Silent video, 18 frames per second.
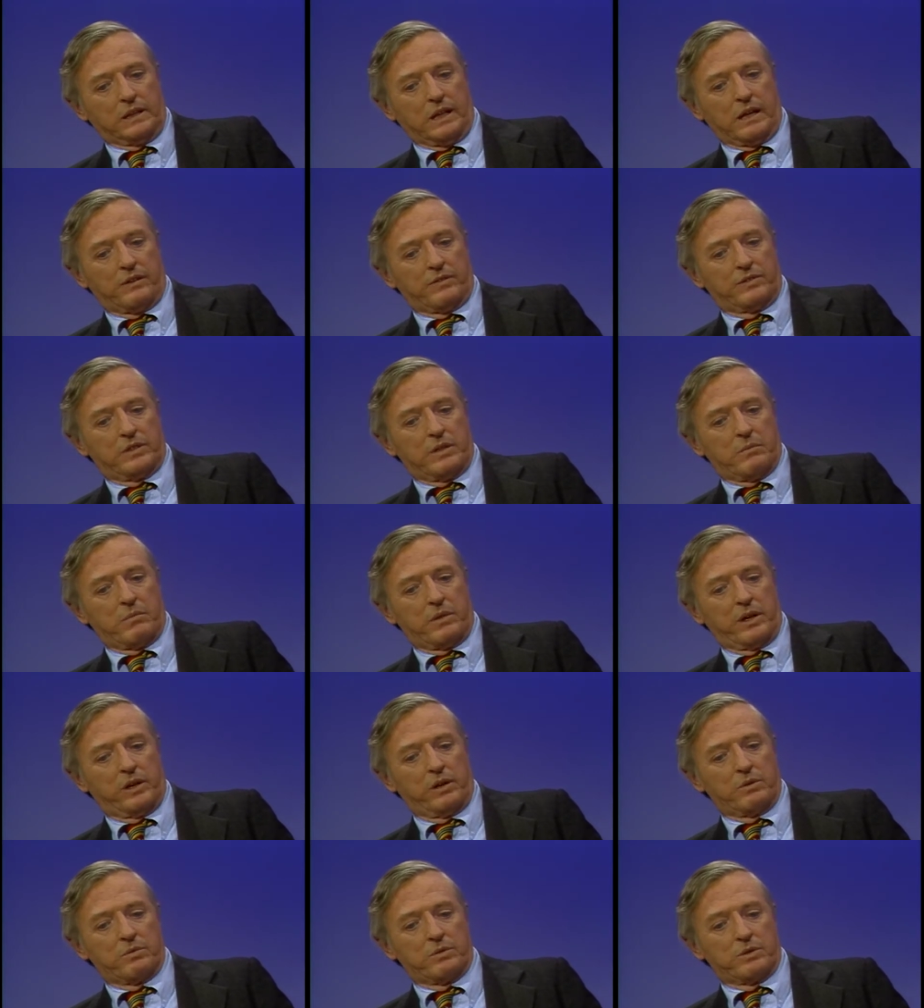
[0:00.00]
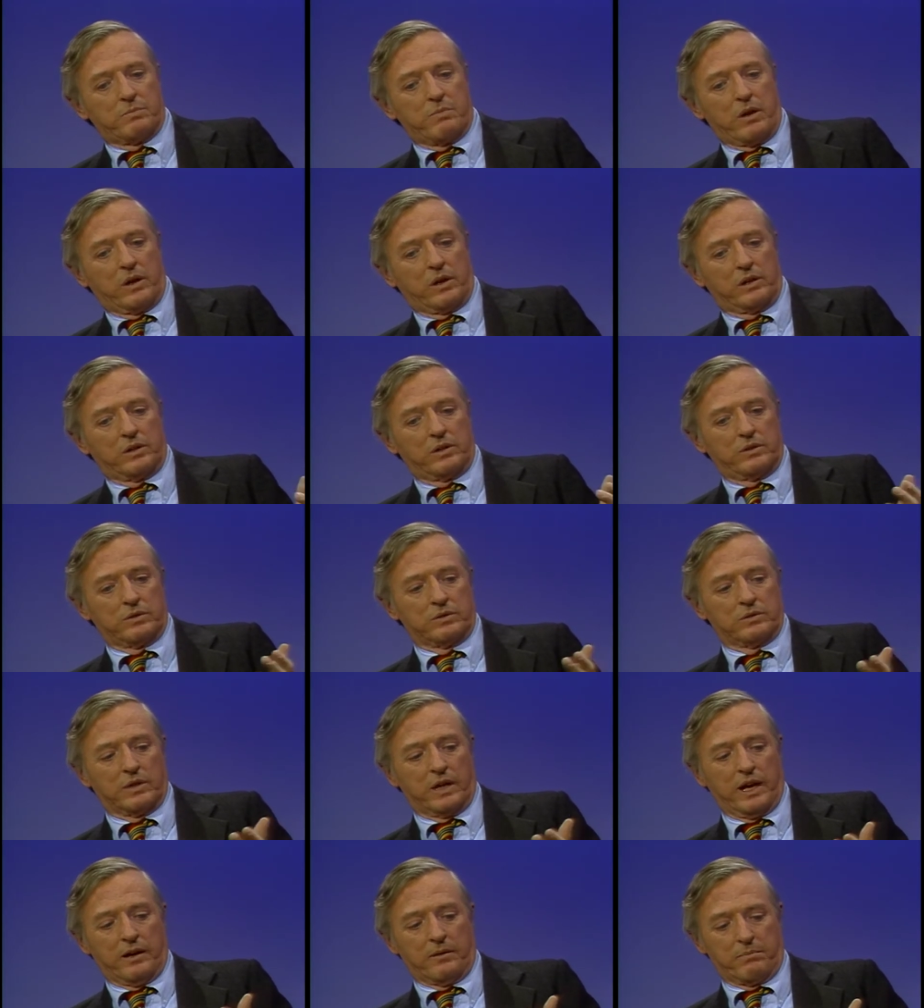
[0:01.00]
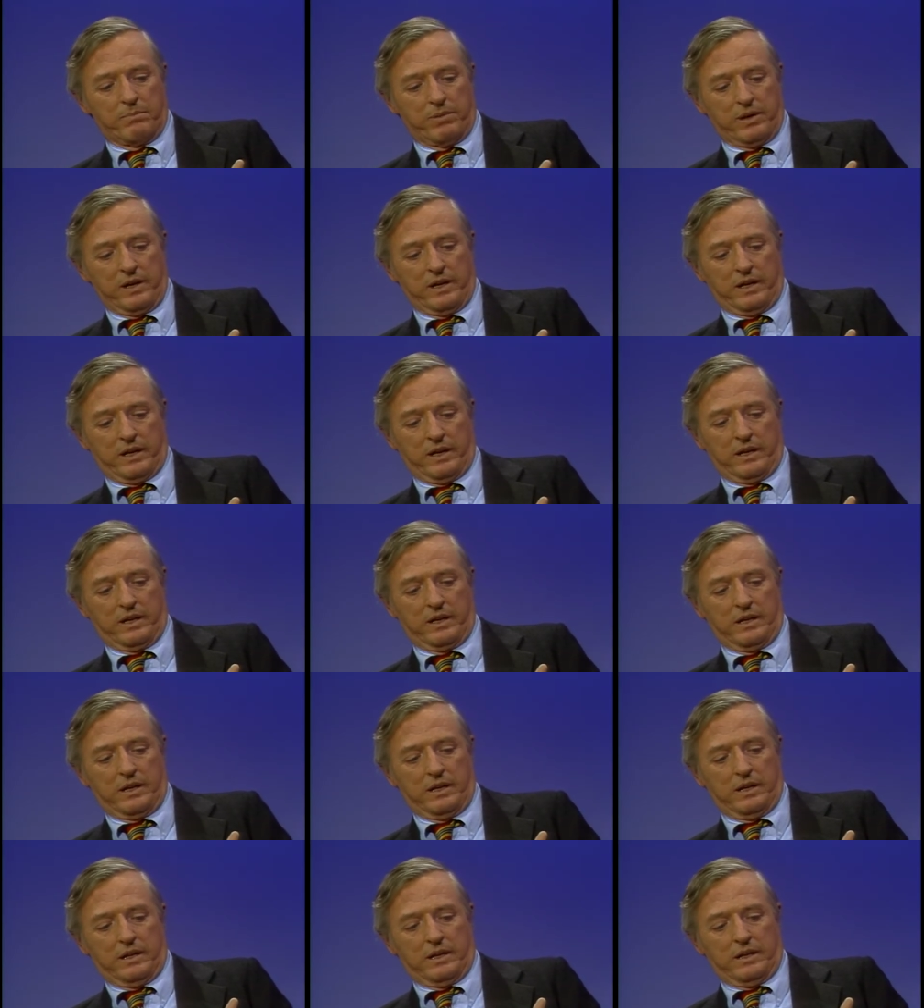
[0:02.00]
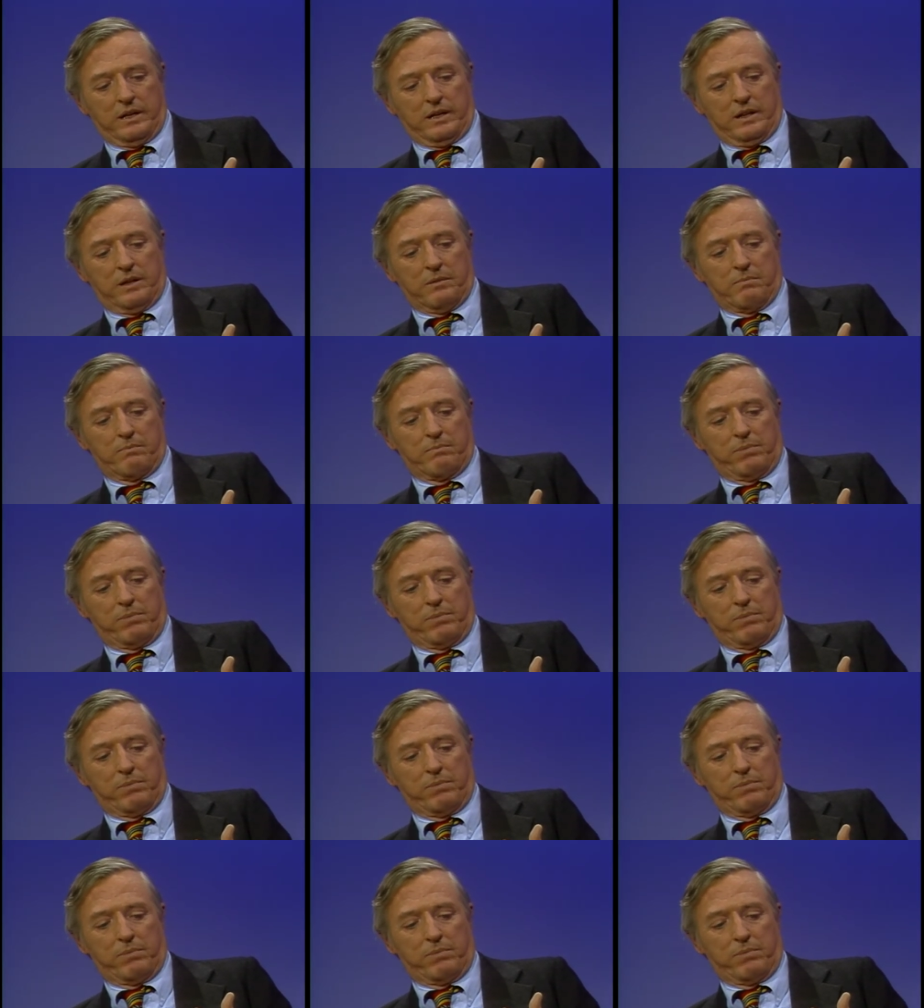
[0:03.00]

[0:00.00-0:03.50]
of somebody who responded to a plea, the,